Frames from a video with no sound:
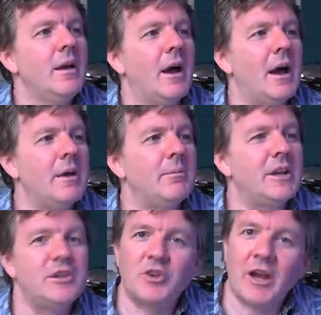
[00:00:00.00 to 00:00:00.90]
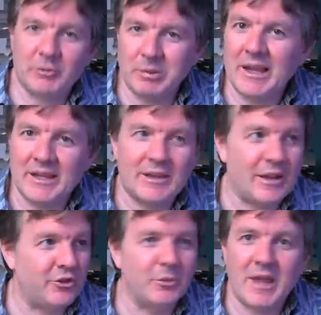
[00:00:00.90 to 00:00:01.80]
Um, he tries playing
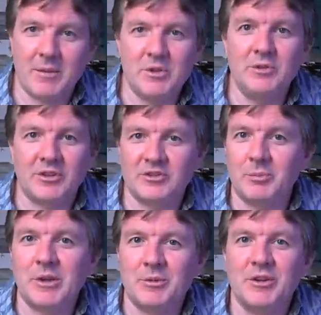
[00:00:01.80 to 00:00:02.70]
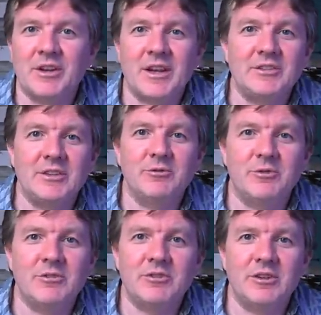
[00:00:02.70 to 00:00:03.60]
that some of that music to people in the nineteen
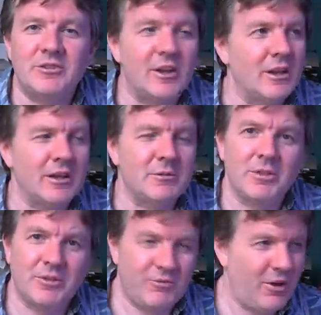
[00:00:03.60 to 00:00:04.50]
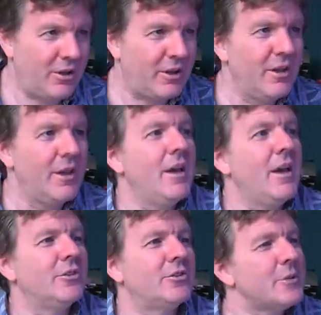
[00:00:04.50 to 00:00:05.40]
fifties and they're like, what the fuck?
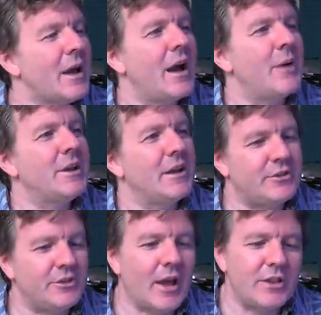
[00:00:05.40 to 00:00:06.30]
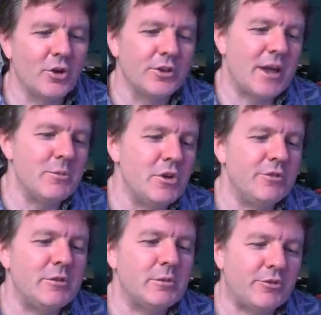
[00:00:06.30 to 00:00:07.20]
So yeah, I mean, it's. I thought that
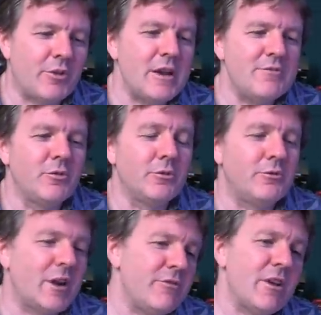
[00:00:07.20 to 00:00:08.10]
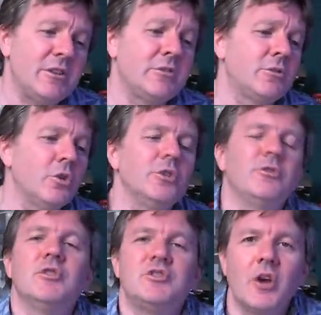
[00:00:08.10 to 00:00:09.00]
movie was very, very, very good
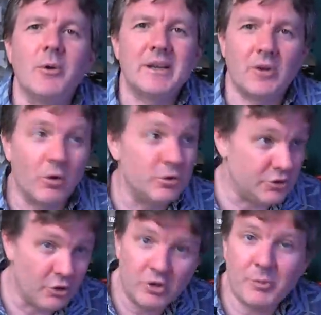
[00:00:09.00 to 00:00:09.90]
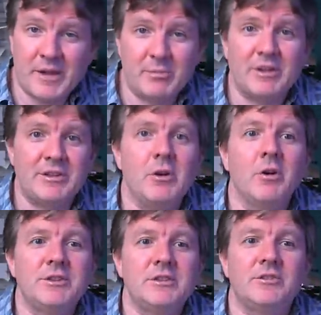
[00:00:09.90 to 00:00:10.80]
for showing young people in the
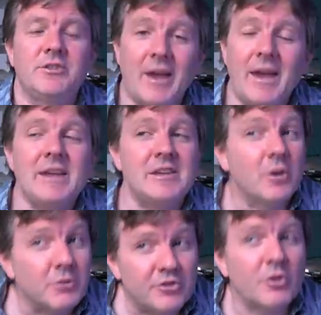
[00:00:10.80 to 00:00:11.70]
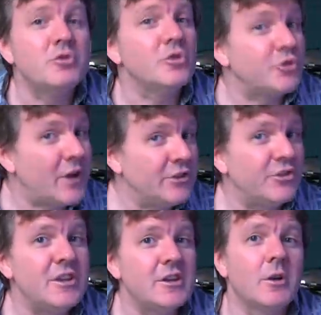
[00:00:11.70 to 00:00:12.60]
audience that, hey, you know, the social trends
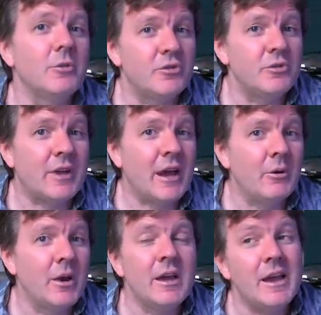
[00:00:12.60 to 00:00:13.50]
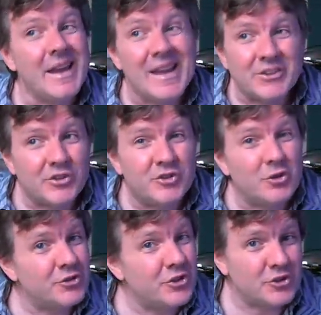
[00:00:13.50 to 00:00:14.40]
that you're going through now, it's
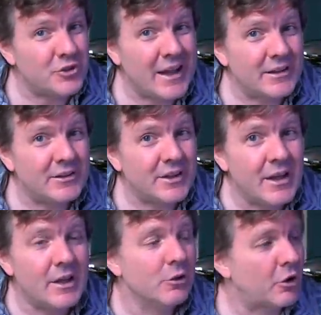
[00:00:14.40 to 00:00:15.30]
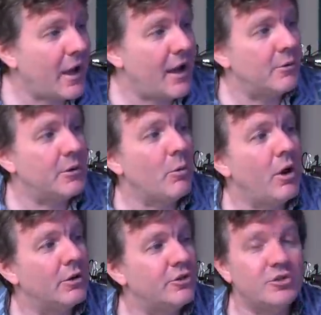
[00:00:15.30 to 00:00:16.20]
just a trend. Look at how it
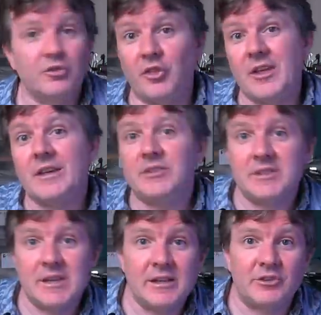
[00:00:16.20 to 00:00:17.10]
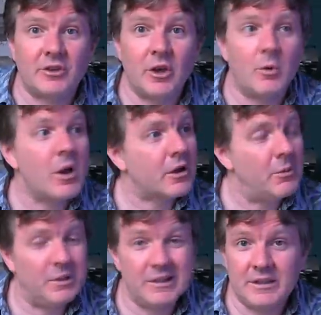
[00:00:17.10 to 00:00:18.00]
was just thirty years ago,
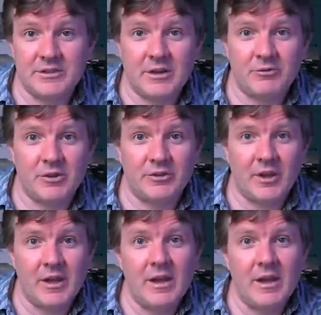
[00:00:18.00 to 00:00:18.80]
completely different.